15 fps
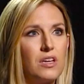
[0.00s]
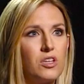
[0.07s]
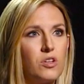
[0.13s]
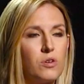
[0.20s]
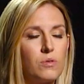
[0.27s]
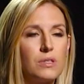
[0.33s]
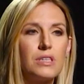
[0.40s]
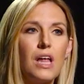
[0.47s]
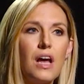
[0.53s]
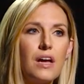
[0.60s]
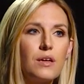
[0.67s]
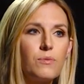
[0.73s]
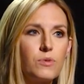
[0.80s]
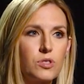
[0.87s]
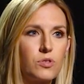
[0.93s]
you know, a
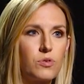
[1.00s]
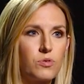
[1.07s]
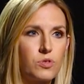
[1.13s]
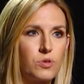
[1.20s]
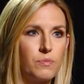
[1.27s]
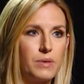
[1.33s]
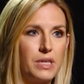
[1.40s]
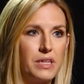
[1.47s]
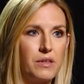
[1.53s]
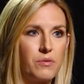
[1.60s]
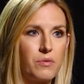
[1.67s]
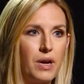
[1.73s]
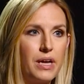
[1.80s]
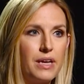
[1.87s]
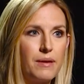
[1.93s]
line with social media,
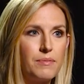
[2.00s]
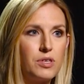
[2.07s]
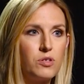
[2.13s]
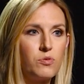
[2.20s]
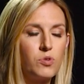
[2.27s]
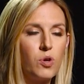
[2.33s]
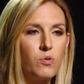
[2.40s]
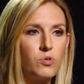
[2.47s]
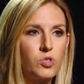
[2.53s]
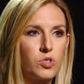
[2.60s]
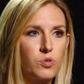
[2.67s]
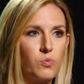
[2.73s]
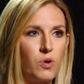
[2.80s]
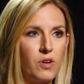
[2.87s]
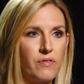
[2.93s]
right? I mean, you don't
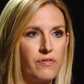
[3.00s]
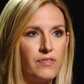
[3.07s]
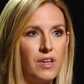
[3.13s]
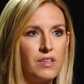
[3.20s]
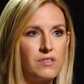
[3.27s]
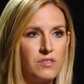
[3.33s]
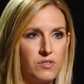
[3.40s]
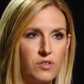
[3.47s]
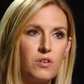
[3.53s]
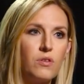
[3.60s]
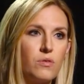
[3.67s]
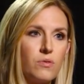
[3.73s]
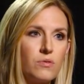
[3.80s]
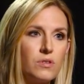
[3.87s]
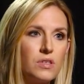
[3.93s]
just want to flood the
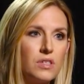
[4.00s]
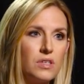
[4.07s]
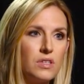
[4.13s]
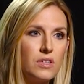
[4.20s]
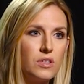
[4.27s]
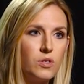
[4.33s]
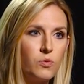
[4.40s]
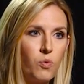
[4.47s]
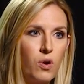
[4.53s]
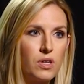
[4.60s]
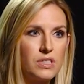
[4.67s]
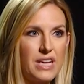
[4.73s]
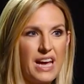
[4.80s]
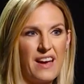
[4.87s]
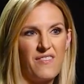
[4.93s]
zone. You want
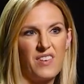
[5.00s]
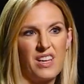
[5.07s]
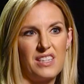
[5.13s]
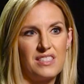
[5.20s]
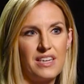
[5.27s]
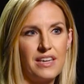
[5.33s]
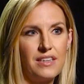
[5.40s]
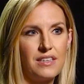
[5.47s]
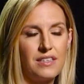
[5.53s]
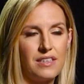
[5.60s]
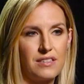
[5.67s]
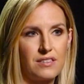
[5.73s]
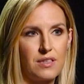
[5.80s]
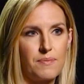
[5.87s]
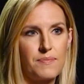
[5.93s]
to have an identity
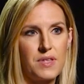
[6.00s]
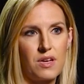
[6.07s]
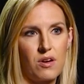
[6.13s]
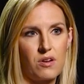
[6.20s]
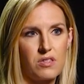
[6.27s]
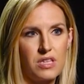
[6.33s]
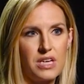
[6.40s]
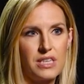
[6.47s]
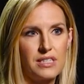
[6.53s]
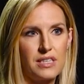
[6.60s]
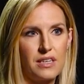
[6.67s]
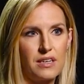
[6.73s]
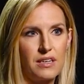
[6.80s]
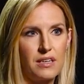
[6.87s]
and something authentic.